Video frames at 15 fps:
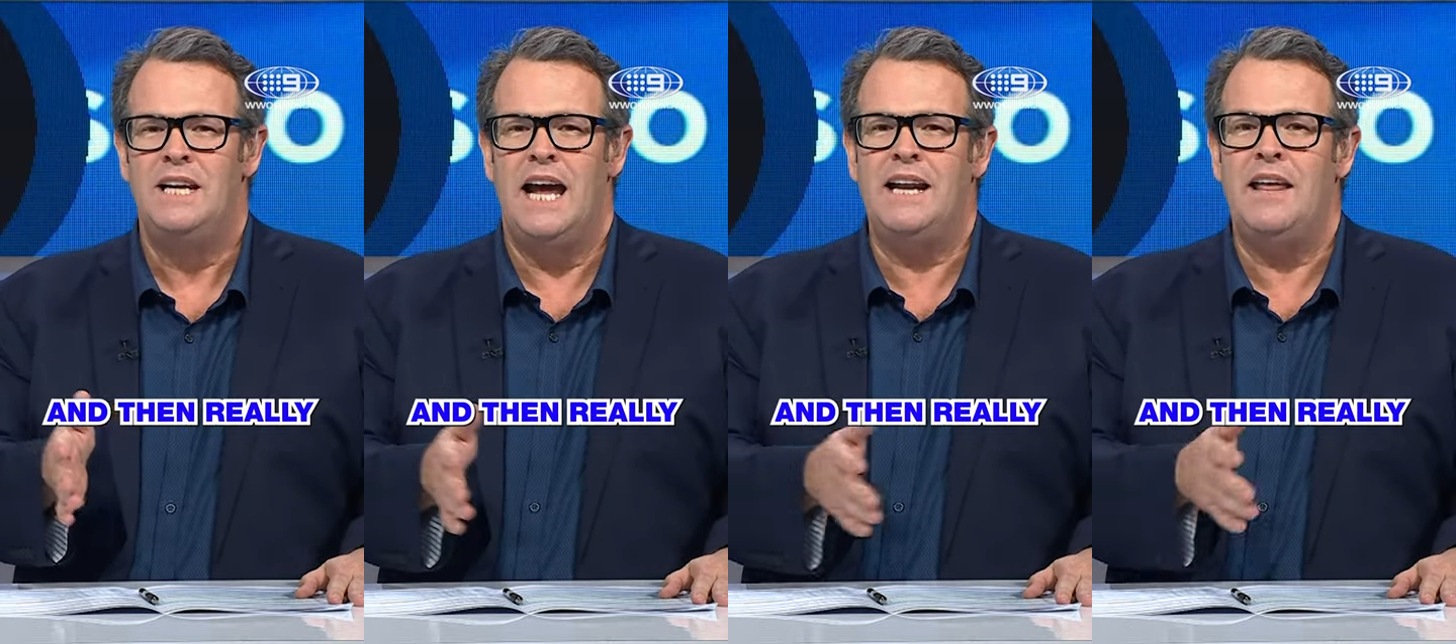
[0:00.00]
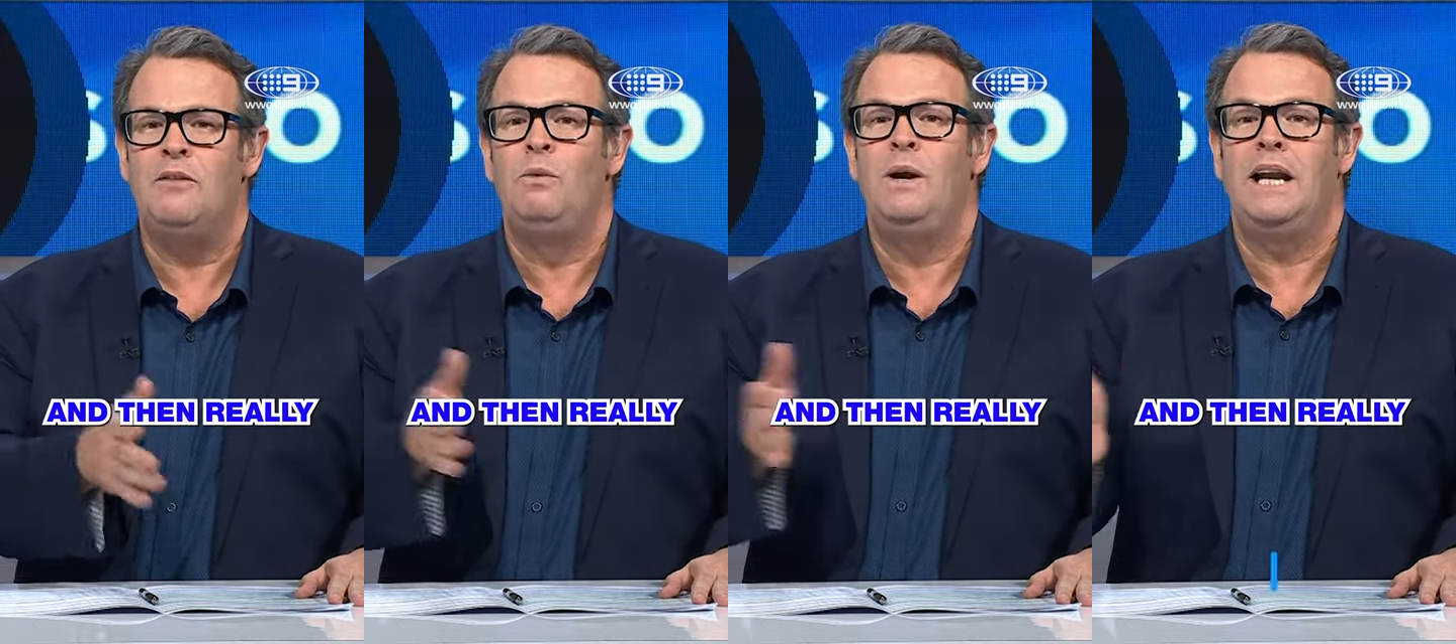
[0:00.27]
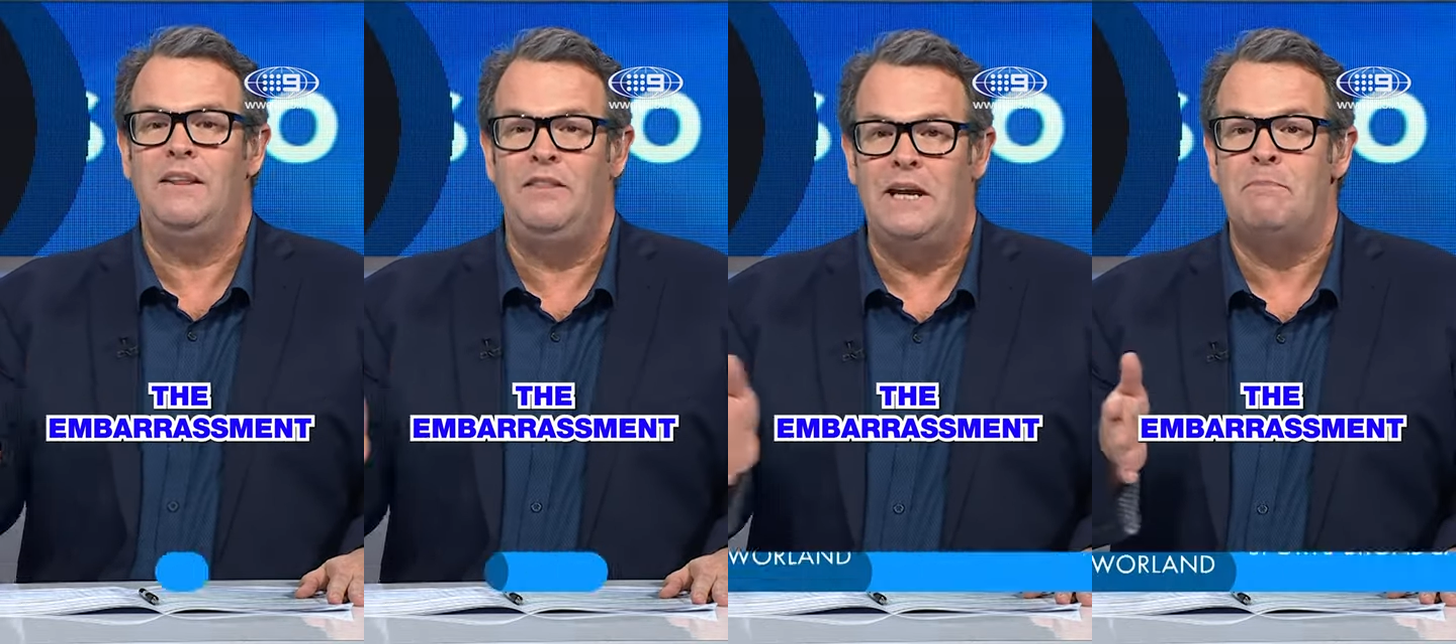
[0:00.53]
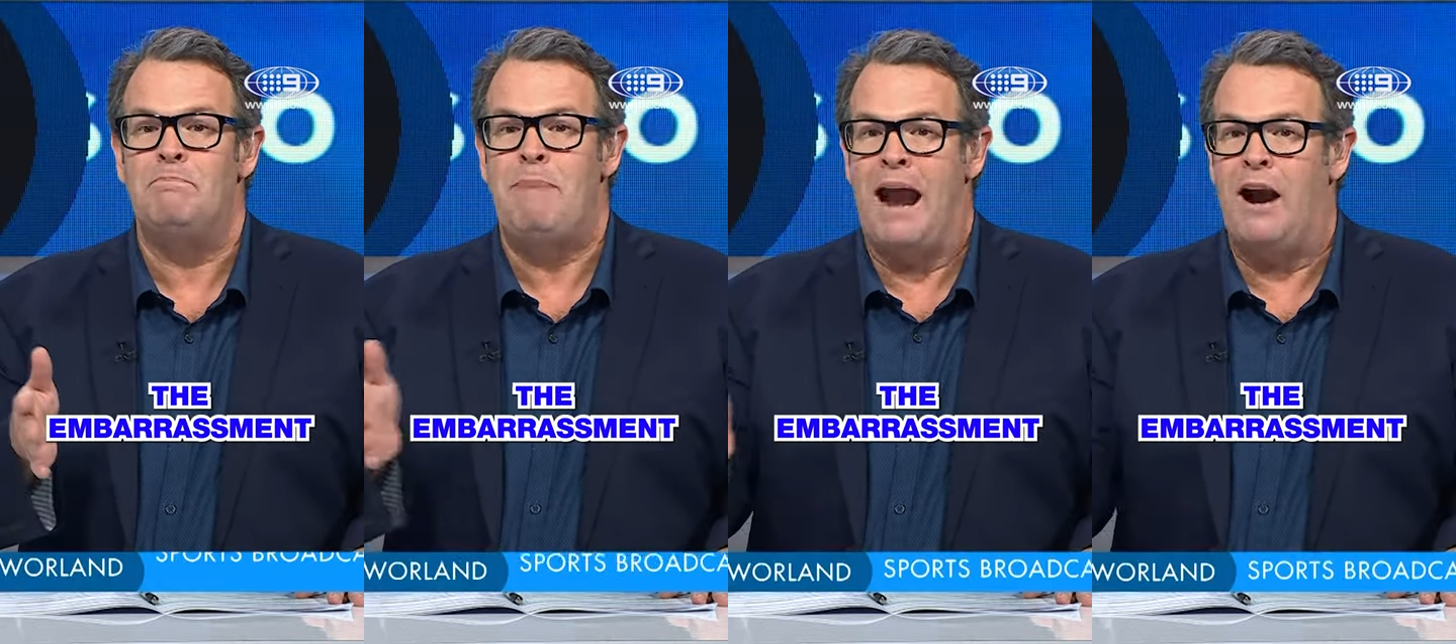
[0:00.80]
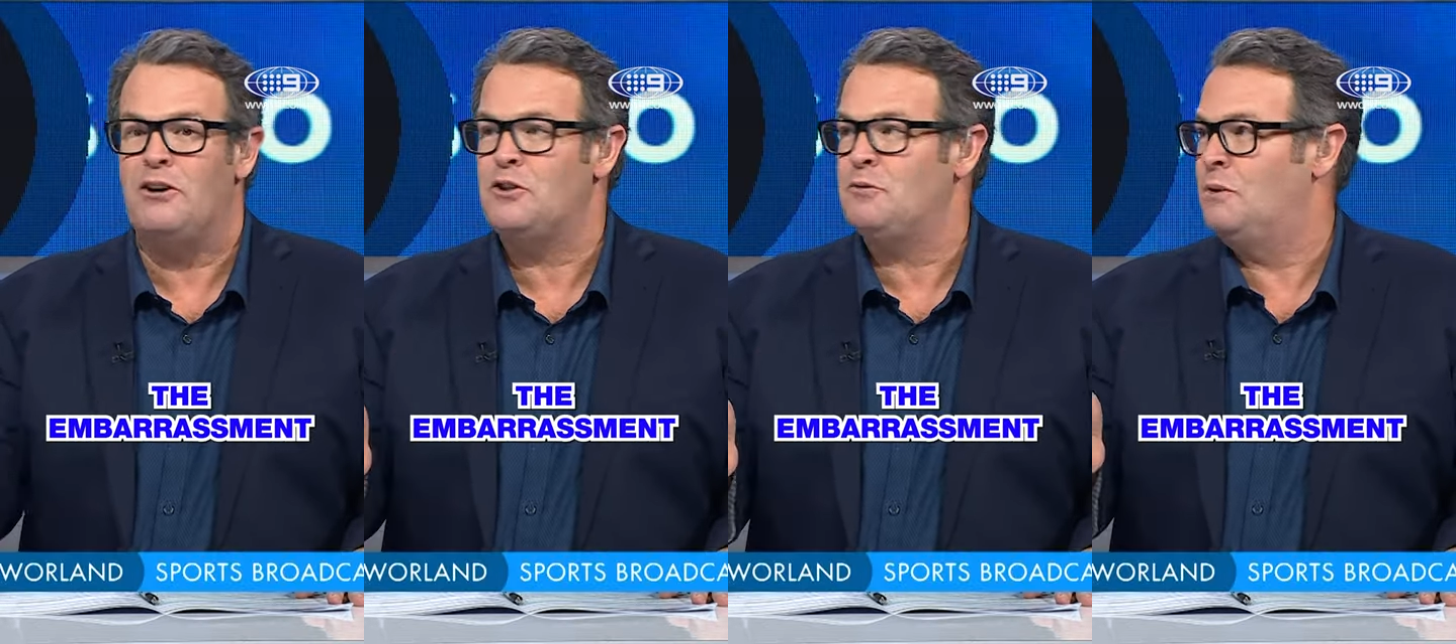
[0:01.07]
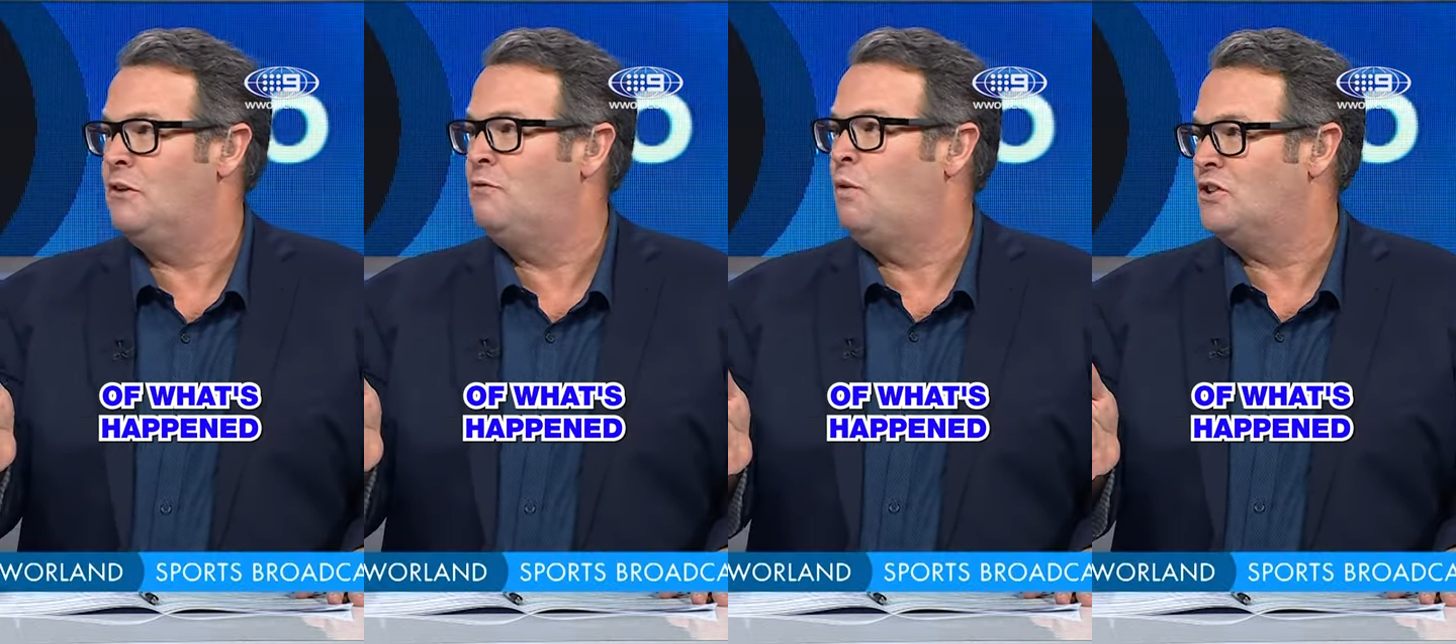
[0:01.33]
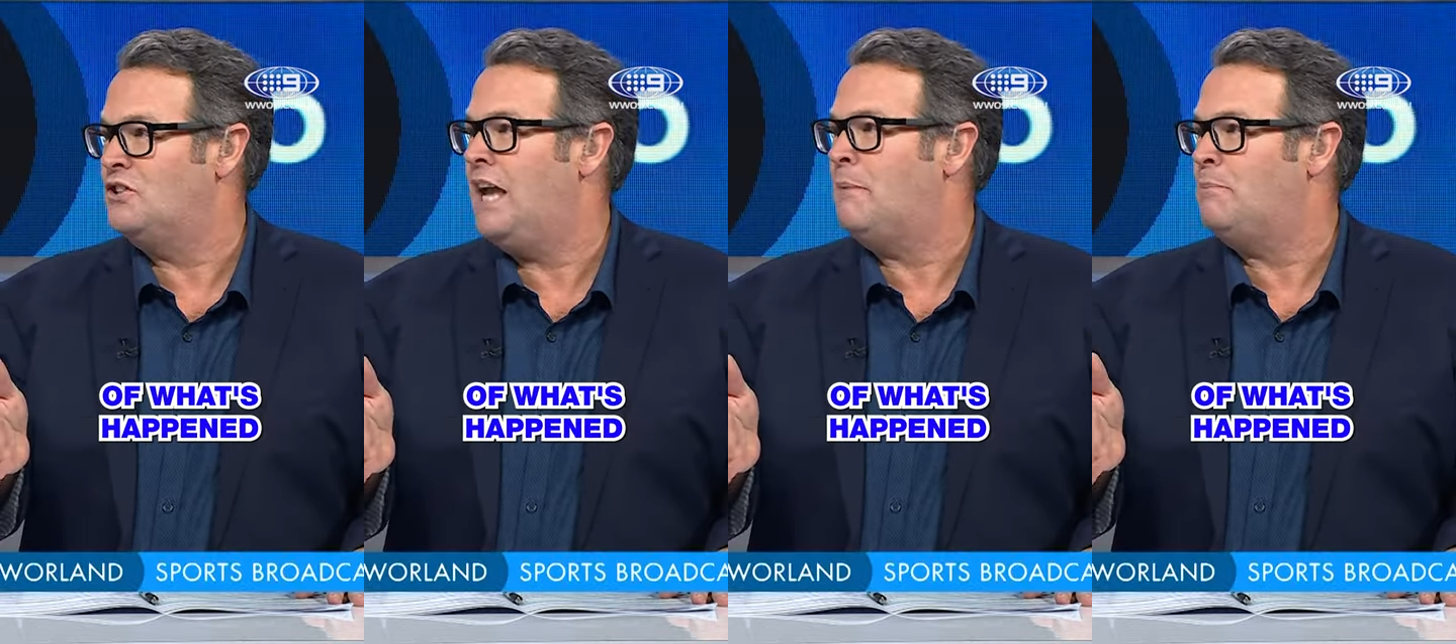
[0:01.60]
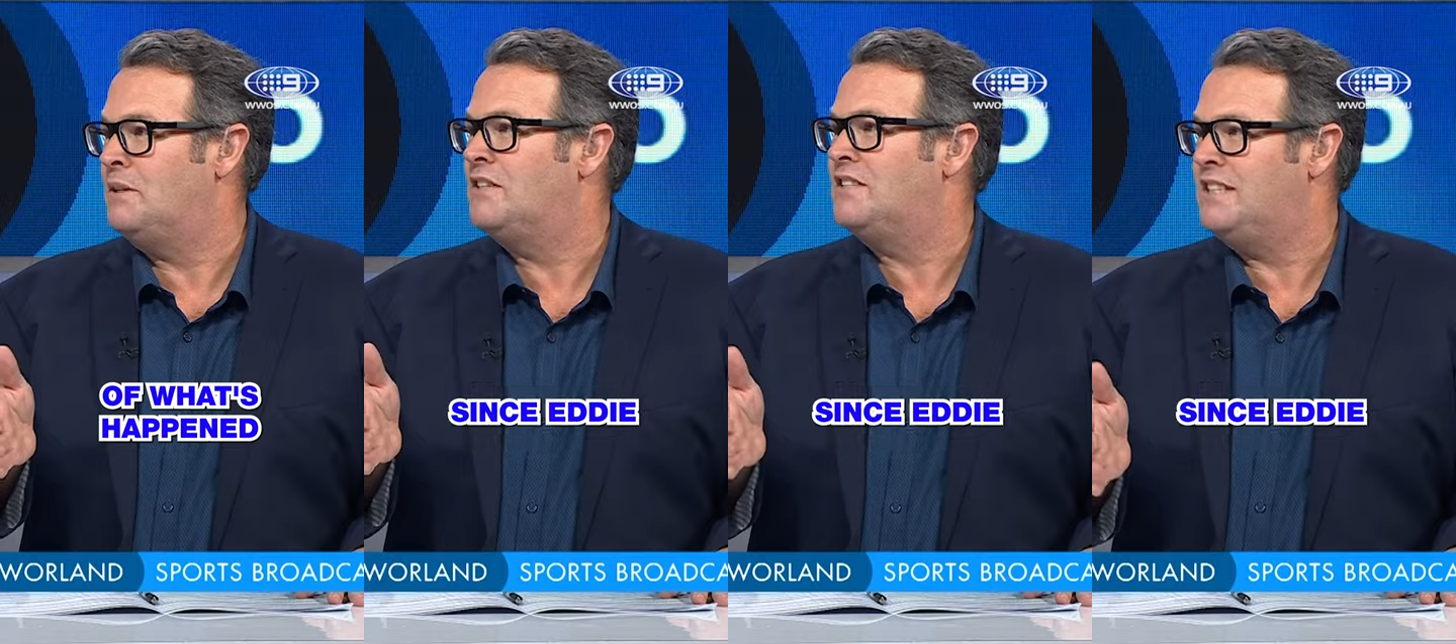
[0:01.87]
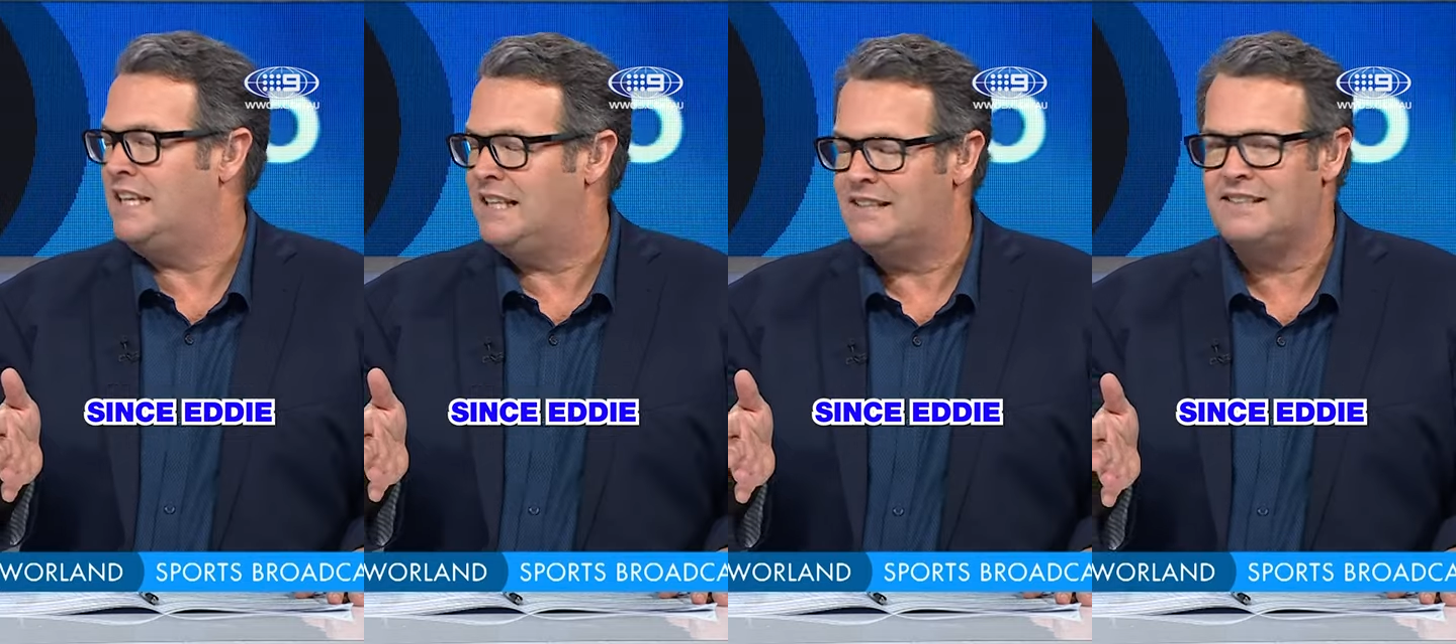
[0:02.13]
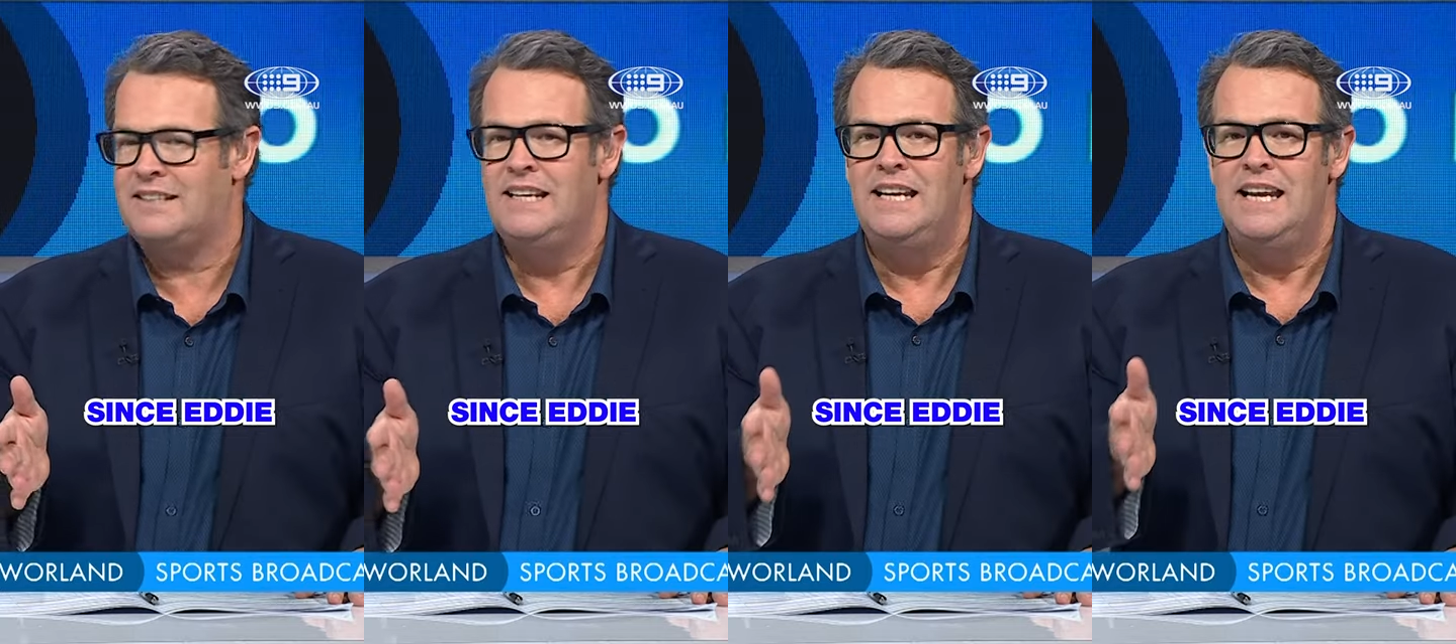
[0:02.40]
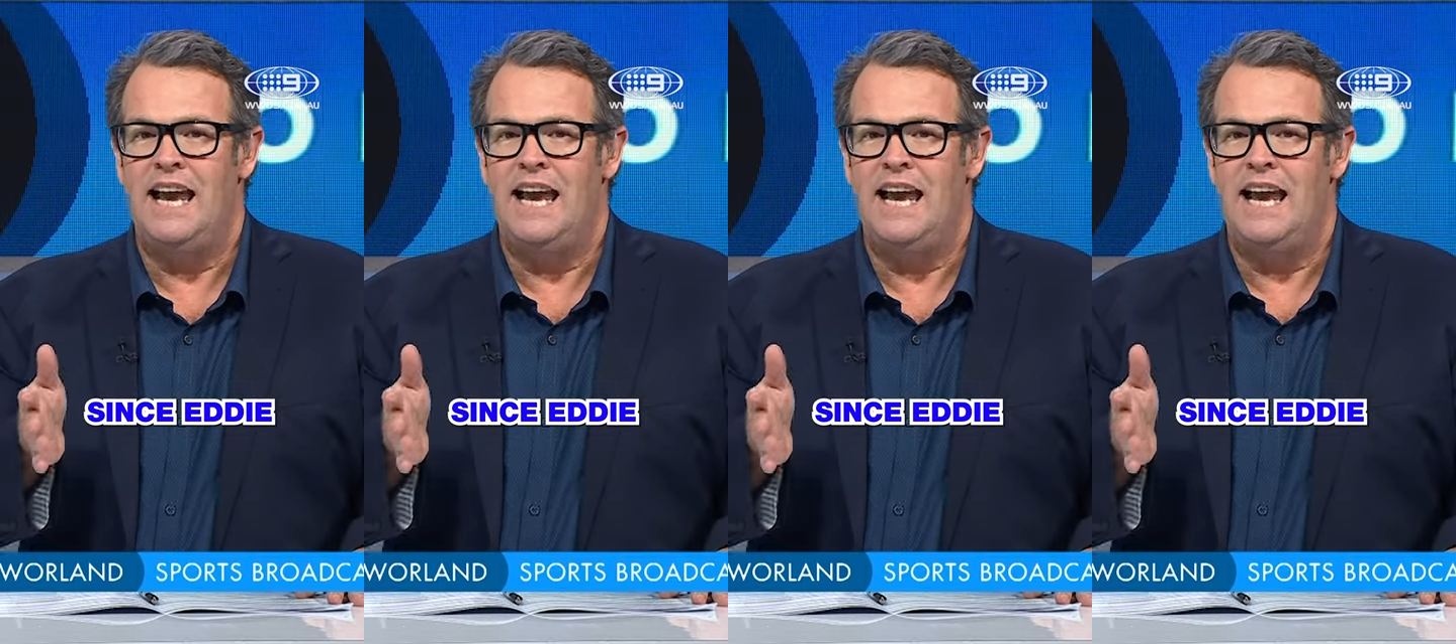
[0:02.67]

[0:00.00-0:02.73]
and then really the embarrassment of what's happened since.